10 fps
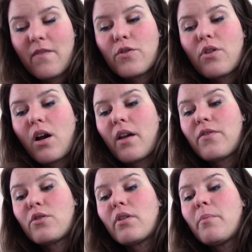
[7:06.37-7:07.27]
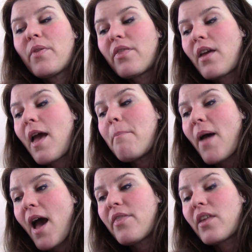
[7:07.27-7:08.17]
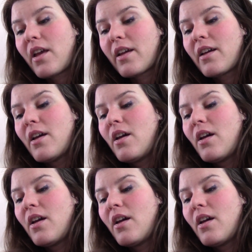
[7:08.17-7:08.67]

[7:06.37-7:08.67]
If you're empathic,